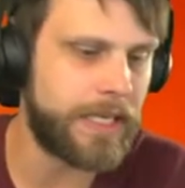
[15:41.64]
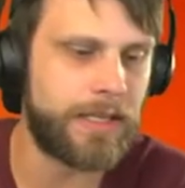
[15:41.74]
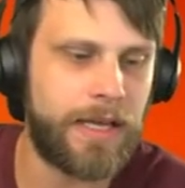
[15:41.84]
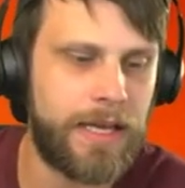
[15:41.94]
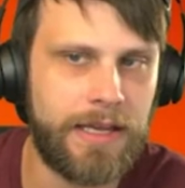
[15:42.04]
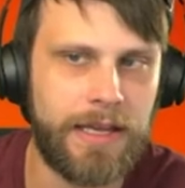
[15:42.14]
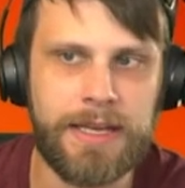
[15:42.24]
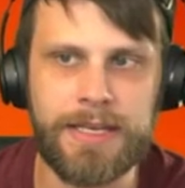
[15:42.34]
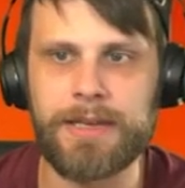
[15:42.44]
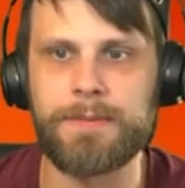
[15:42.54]
I, I
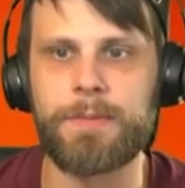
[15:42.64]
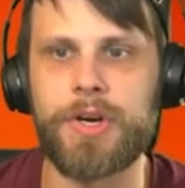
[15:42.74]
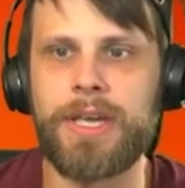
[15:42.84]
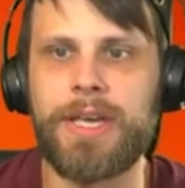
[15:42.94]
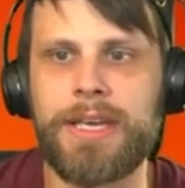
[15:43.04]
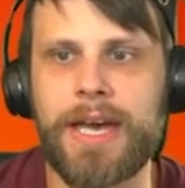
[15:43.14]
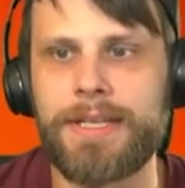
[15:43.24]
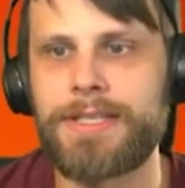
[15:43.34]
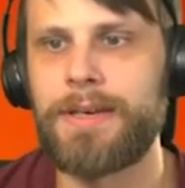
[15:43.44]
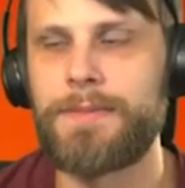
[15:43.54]
keep bringing guides
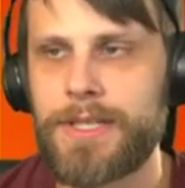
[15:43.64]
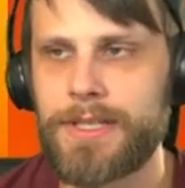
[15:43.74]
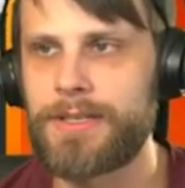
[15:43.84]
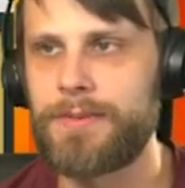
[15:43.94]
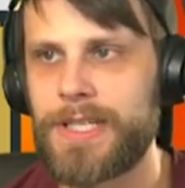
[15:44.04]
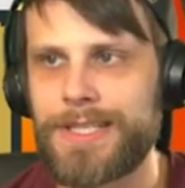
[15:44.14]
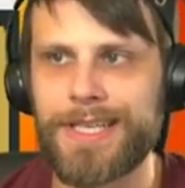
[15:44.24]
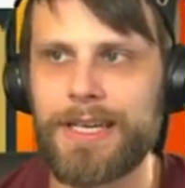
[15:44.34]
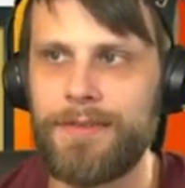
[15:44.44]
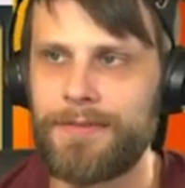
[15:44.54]
up just to be
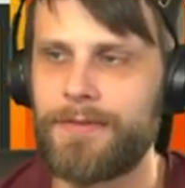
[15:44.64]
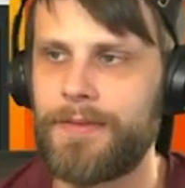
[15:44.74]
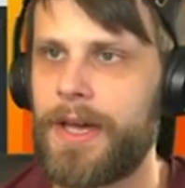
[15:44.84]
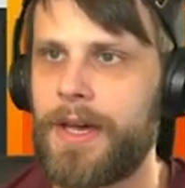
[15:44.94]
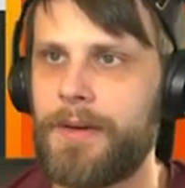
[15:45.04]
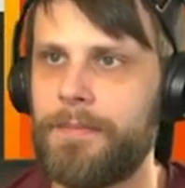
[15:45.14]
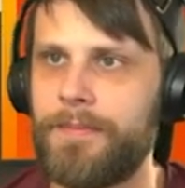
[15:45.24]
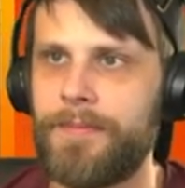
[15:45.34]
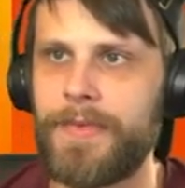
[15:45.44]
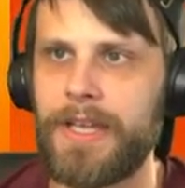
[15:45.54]
safe. Um,
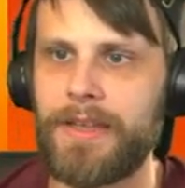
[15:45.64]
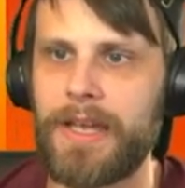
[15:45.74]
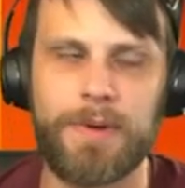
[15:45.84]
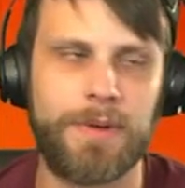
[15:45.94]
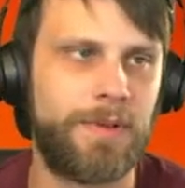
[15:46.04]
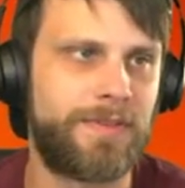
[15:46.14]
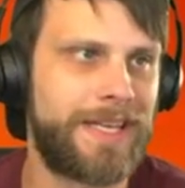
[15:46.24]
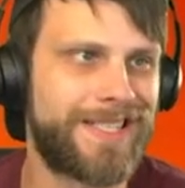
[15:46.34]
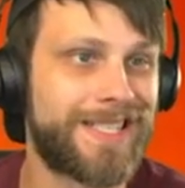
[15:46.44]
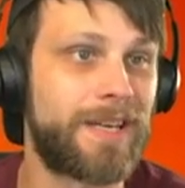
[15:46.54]
and that way we've got
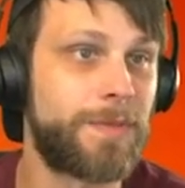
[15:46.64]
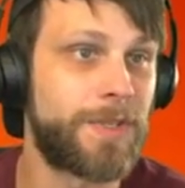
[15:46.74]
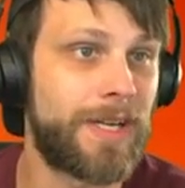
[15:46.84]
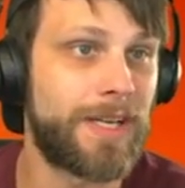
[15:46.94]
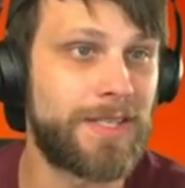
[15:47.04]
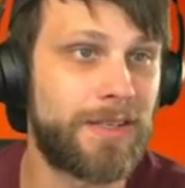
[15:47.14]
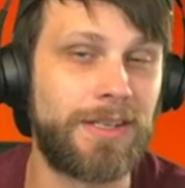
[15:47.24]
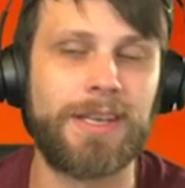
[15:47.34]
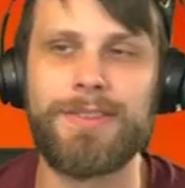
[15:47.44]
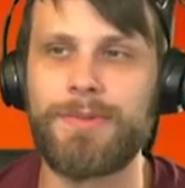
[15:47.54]
some direction in
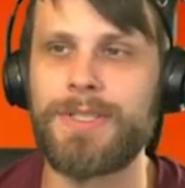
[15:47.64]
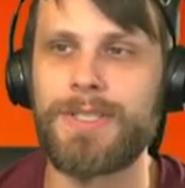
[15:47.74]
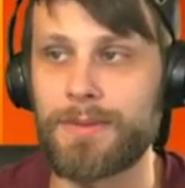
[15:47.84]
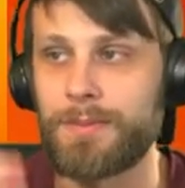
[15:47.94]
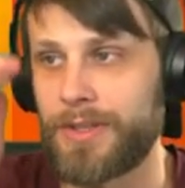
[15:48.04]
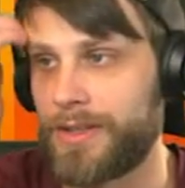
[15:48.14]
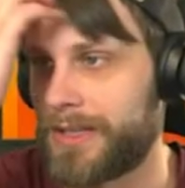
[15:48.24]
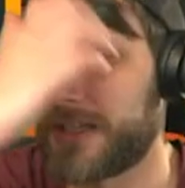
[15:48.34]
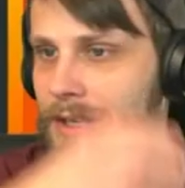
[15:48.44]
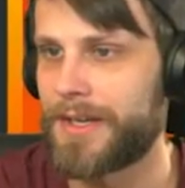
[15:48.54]
case we just completely
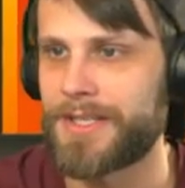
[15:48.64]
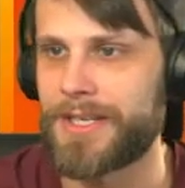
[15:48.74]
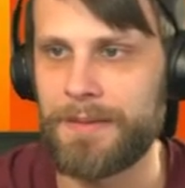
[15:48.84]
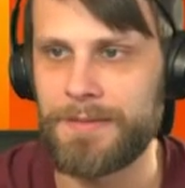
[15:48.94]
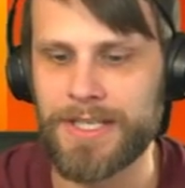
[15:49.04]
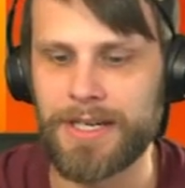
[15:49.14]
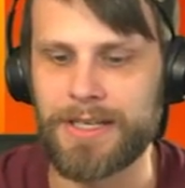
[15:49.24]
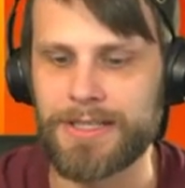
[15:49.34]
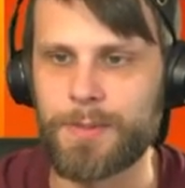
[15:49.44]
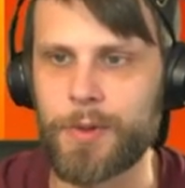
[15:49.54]
get lost. I'm just going to
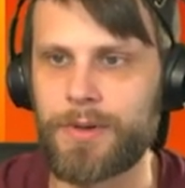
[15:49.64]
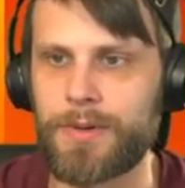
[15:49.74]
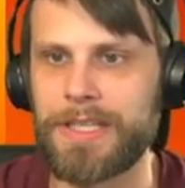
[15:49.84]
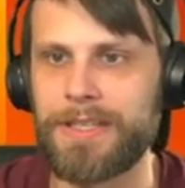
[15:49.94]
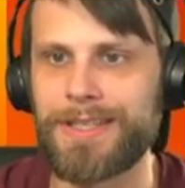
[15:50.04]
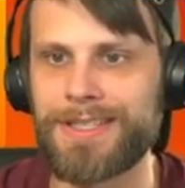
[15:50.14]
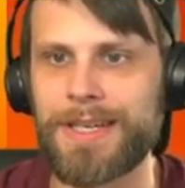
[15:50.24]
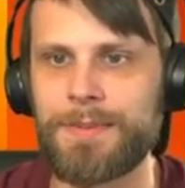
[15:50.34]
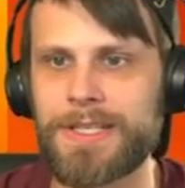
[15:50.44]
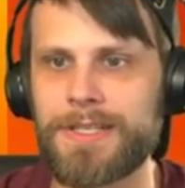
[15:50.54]
explore a bit this
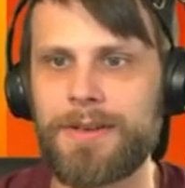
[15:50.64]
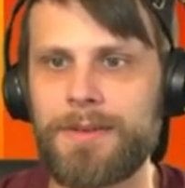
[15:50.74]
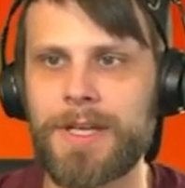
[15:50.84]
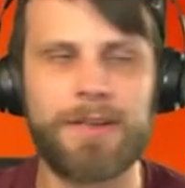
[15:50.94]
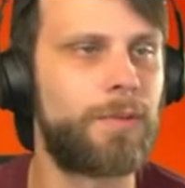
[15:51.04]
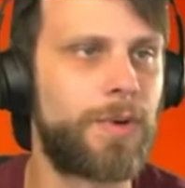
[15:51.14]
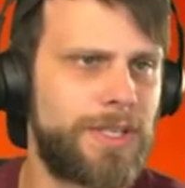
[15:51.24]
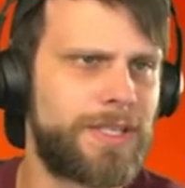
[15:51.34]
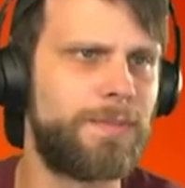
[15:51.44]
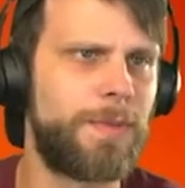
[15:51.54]
episode. I'm not going to worry
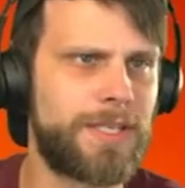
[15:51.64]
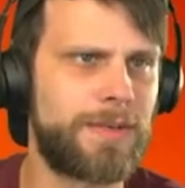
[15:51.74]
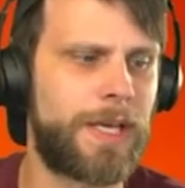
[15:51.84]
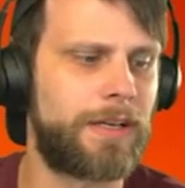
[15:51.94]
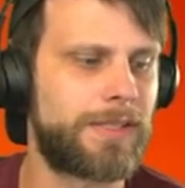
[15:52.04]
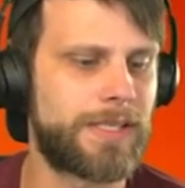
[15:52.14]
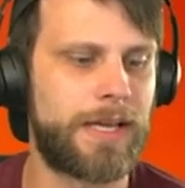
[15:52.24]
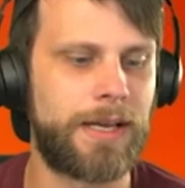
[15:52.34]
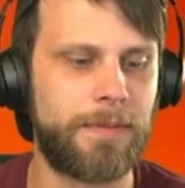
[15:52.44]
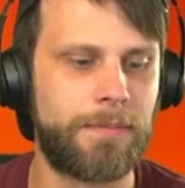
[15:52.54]
too much about,
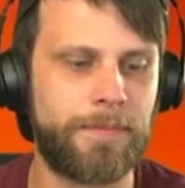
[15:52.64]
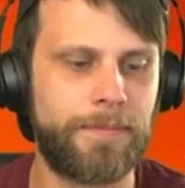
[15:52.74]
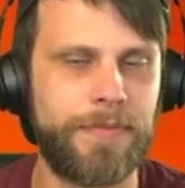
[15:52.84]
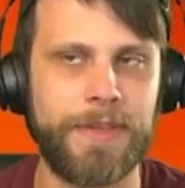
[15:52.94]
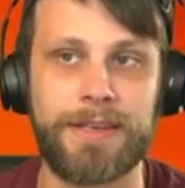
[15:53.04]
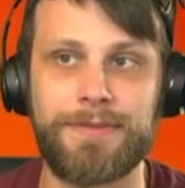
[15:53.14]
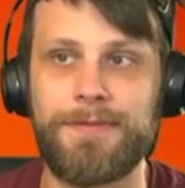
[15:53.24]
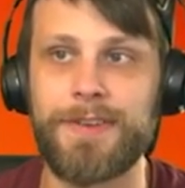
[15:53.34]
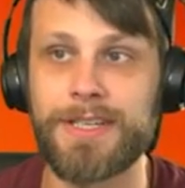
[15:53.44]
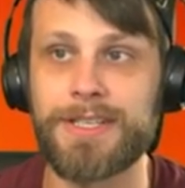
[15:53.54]
um, like,
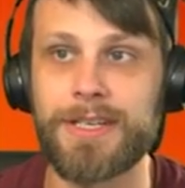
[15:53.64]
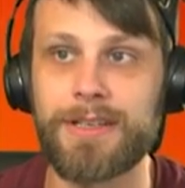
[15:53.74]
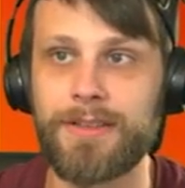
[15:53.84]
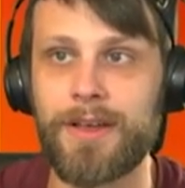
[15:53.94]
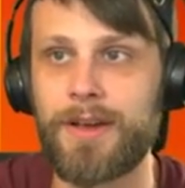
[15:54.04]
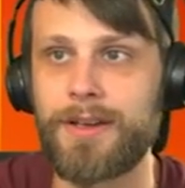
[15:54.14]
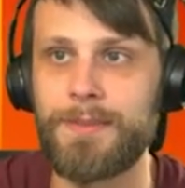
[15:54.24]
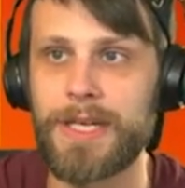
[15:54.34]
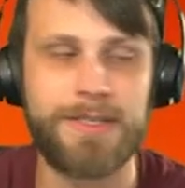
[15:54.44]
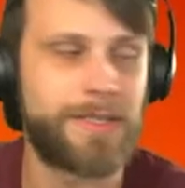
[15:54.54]
finishing the Haunted
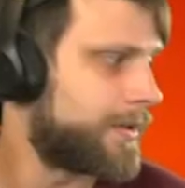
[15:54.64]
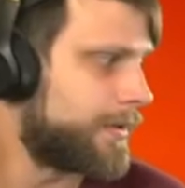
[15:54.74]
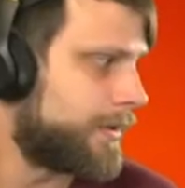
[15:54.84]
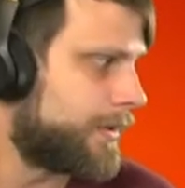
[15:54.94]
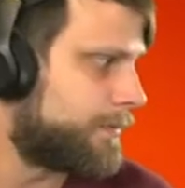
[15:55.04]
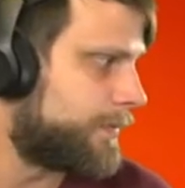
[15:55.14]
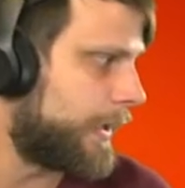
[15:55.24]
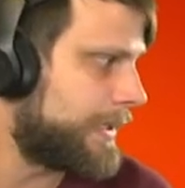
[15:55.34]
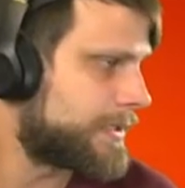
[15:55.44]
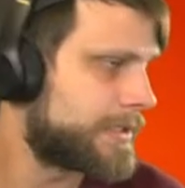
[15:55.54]
Mansion area. But